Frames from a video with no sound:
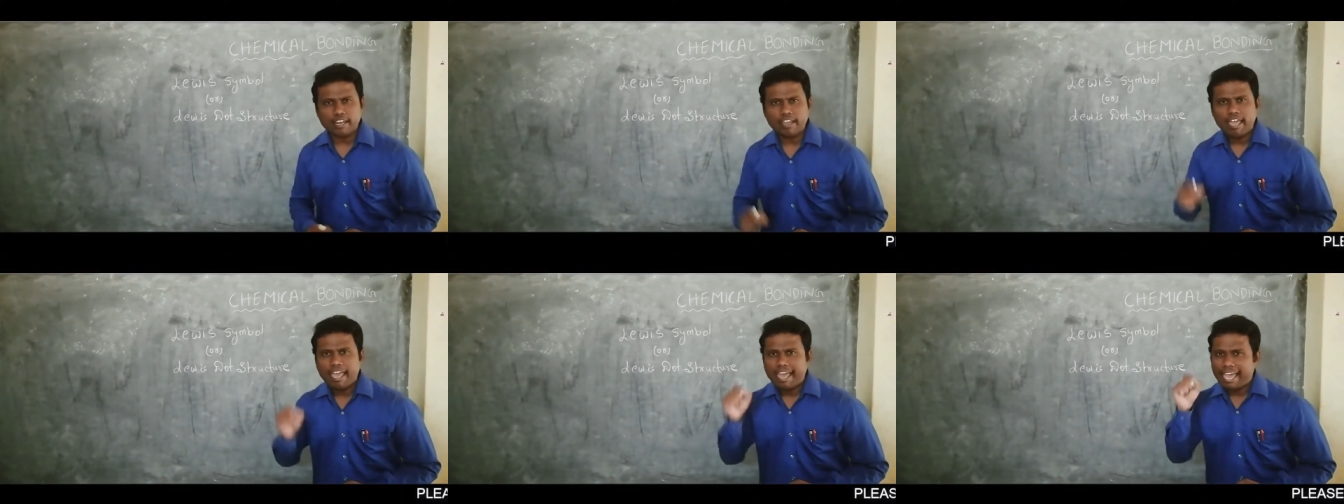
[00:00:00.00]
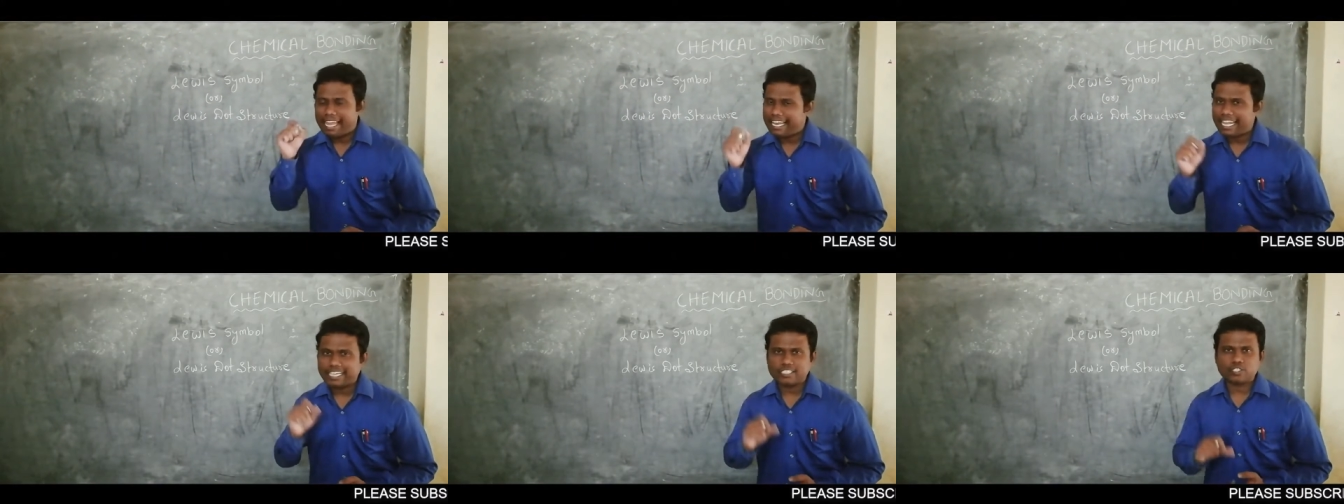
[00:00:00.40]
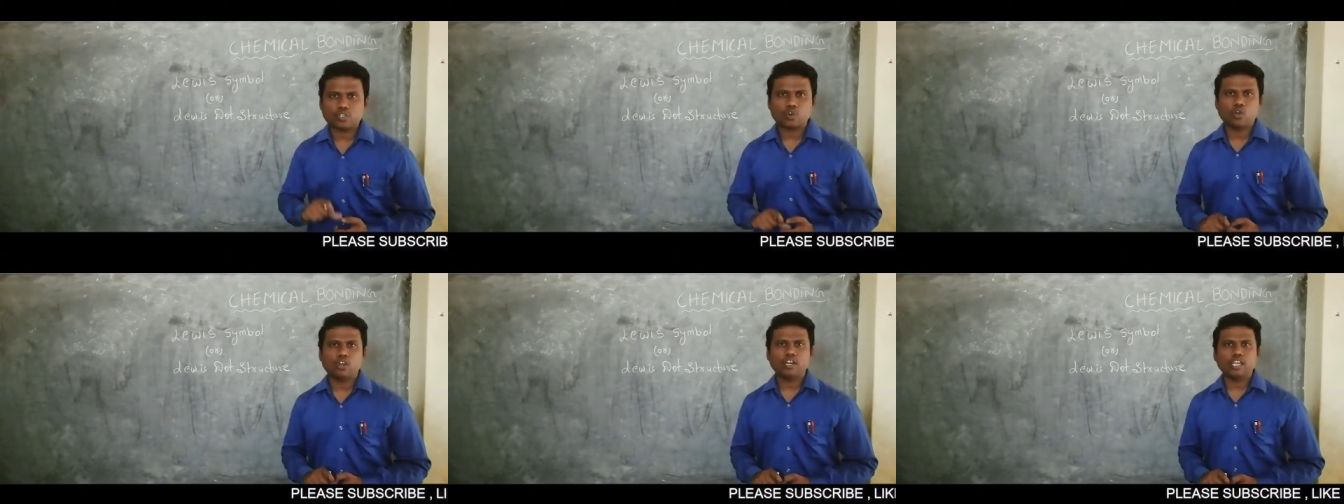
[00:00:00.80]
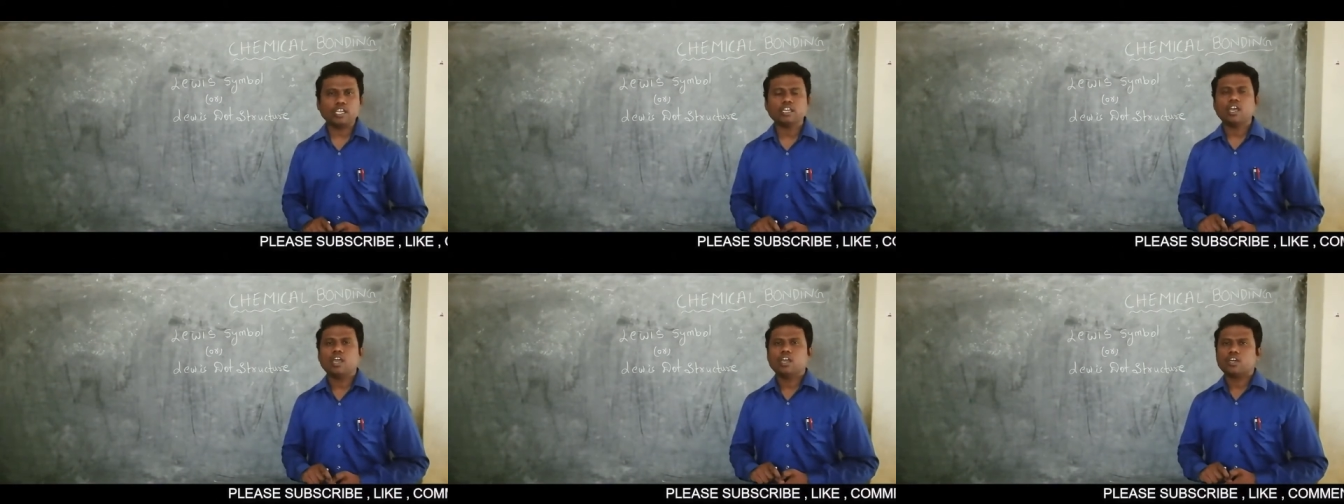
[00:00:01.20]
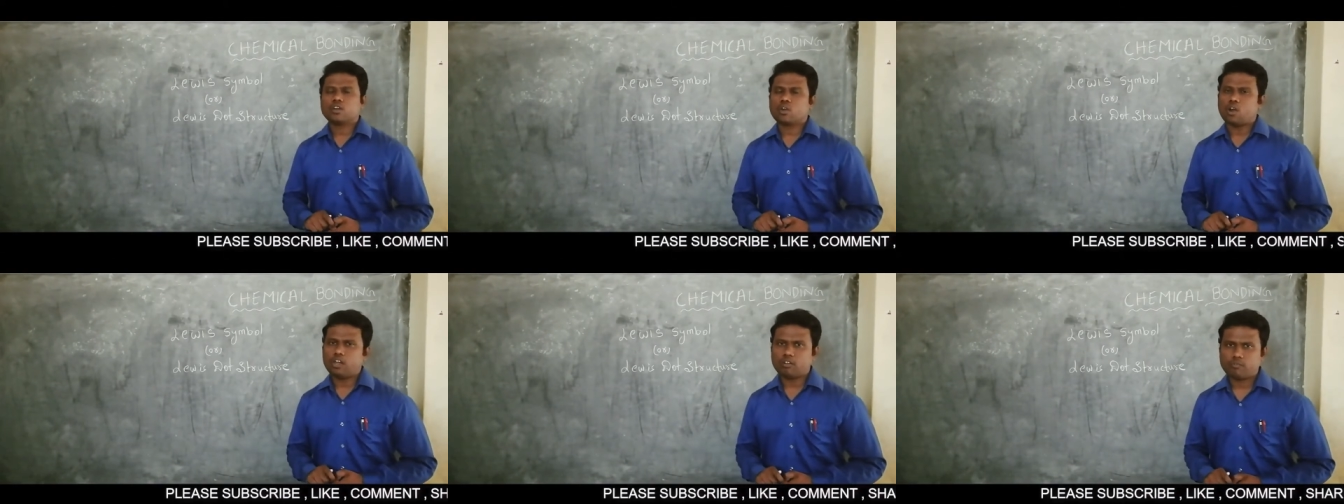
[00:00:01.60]
electronic
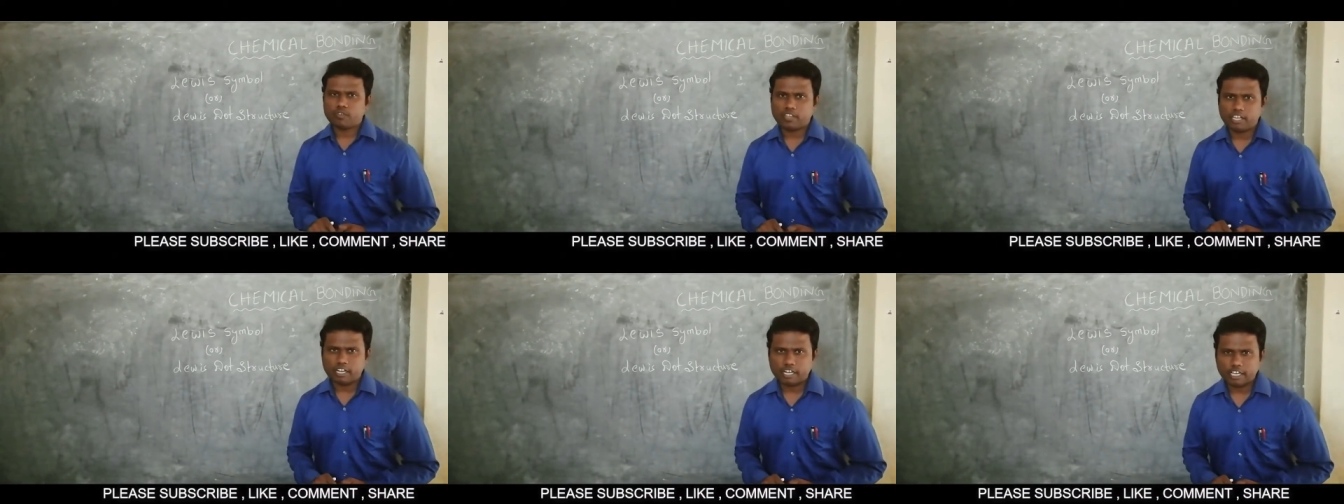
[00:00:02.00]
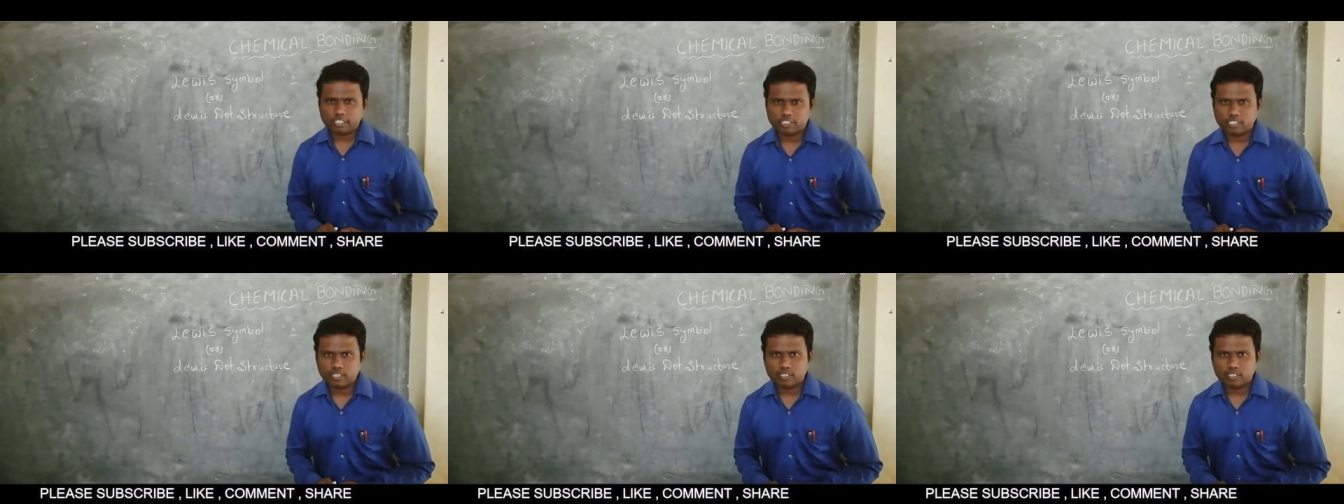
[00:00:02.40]
configuration.